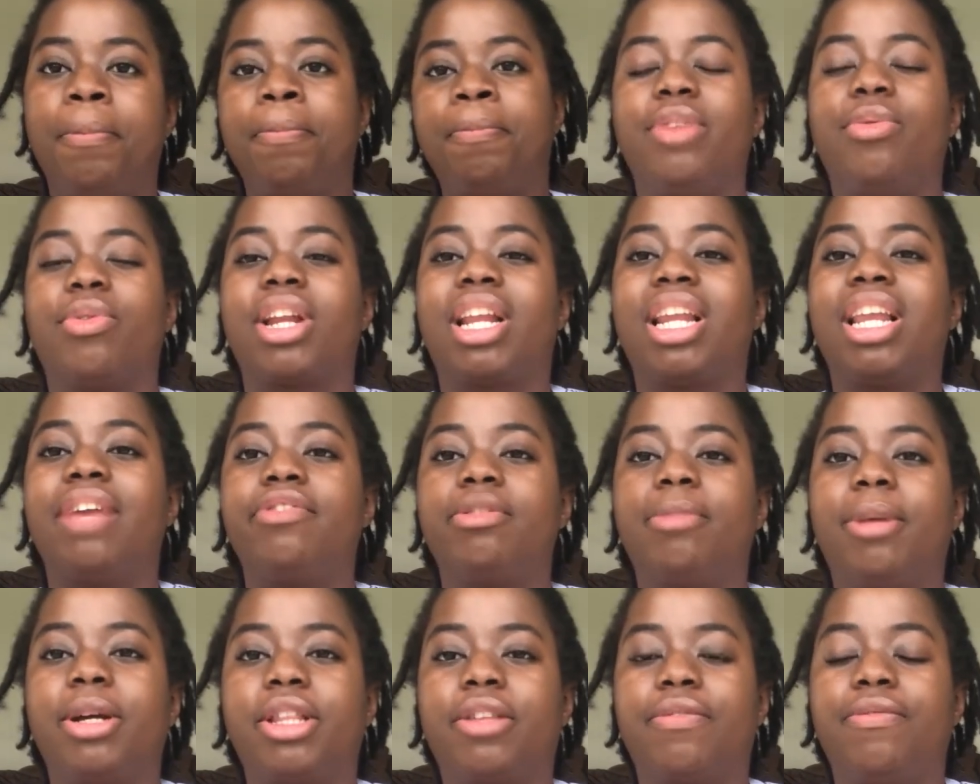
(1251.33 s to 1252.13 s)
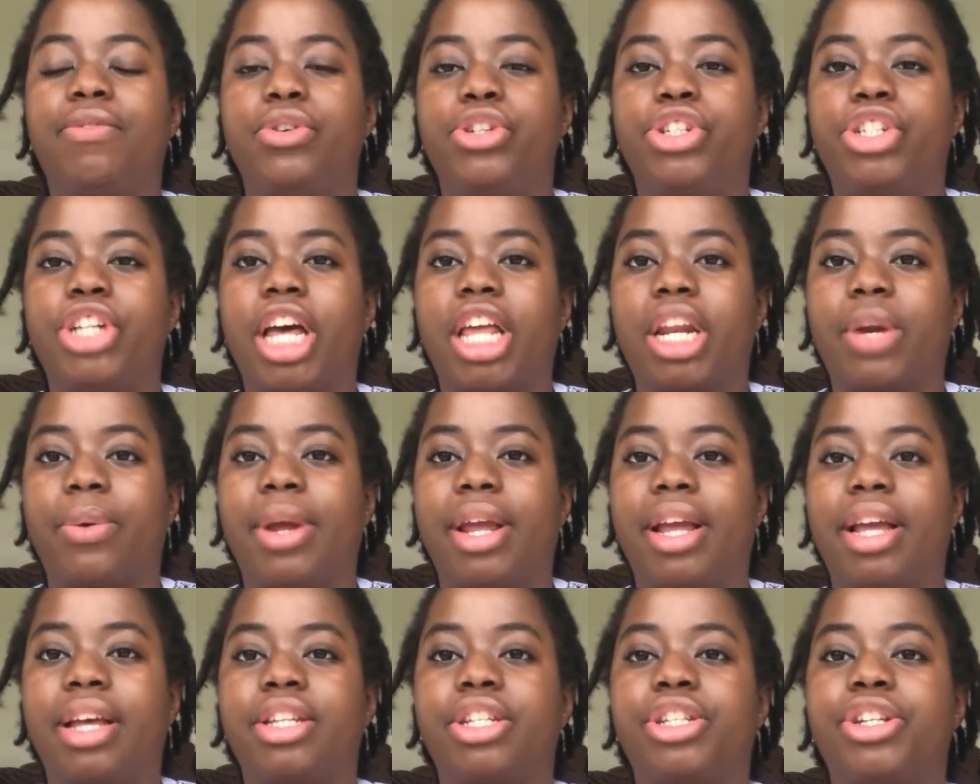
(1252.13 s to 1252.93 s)
And what I loved about the
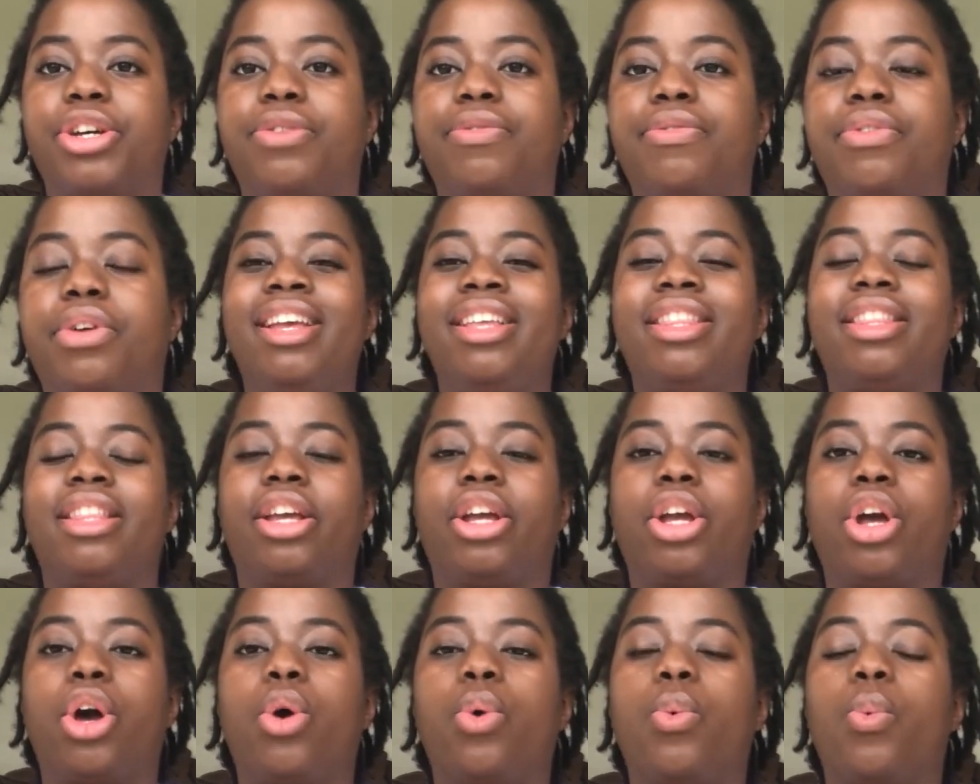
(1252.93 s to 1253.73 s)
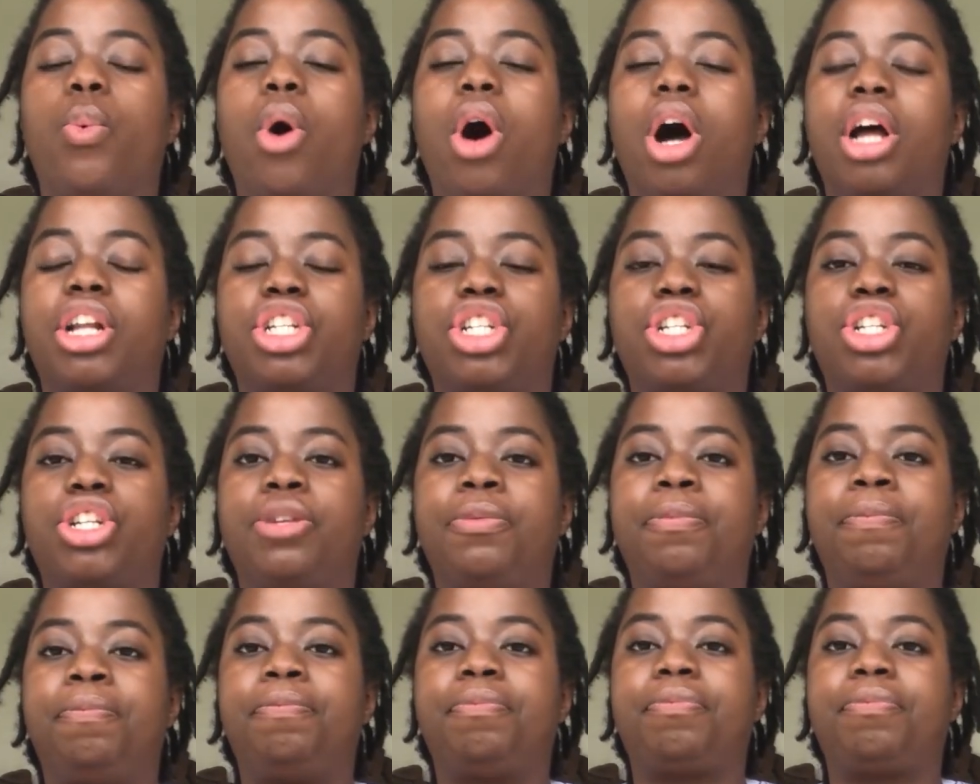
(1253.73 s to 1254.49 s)
foreshadowing, so they go watch